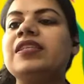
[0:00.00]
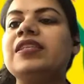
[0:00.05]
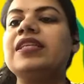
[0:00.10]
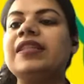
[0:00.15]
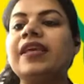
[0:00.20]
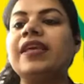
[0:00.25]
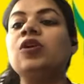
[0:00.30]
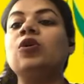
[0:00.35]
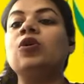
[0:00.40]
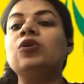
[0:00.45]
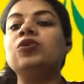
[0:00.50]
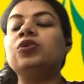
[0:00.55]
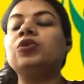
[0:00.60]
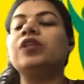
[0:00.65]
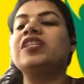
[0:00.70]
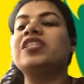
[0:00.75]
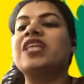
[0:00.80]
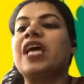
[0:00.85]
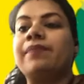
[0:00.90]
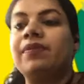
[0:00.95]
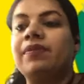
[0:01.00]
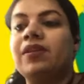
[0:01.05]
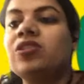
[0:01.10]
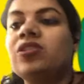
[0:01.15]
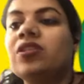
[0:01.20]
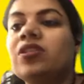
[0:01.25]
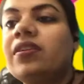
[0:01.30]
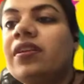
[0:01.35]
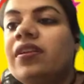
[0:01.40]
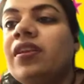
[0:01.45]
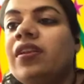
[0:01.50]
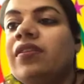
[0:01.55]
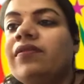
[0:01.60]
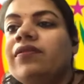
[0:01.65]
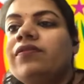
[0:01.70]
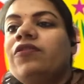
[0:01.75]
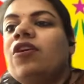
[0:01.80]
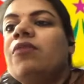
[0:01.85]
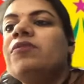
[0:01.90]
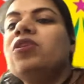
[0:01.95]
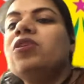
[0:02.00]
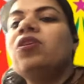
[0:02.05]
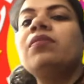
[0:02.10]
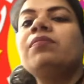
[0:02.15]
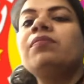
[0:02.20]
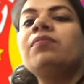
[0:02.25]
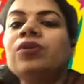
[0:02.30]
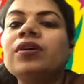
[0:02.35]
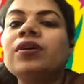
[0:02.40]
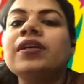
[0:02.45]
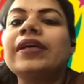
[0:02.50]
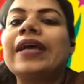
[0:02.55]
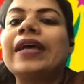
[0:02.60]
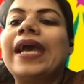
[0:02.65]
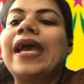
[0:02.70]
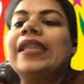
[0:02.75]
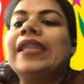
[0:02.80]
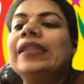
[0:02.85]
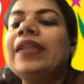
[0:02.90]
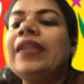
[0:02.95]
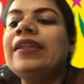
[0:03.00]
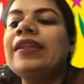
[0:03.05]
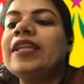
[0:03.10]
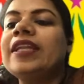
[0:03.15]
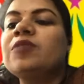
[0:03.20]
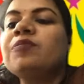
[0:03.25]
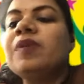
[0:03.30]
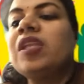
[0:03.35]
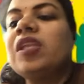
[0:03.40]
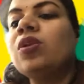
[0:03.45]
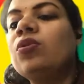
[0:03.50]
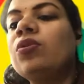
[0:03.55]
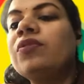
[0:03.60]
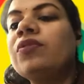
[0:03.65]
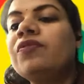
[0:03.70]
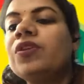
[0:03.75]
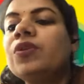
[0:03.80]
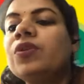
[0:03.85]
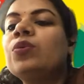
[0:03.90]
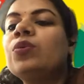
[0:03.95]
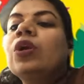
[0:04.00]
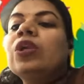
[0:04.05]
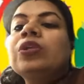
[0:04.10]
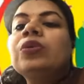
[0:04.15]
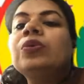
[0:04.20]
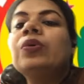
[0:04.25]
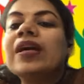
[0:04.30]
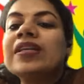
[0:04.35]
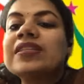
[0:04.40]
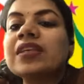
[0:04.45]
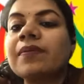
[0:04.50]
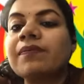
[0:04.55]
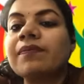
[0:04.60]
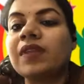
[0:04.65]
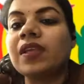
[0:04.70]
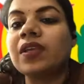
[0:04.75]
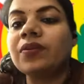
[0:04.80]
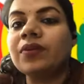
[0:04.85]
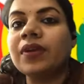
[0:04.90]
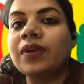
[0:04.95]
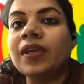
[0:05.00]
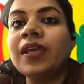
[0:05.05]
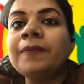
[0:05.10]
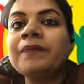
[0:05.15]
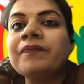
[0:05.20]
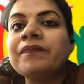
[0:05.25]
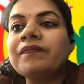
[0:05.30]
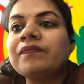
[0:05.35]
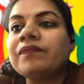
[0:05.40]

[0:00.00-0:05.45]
Till then, go through the chapter, children. from your book and then let me know if you want to ask something. Okay.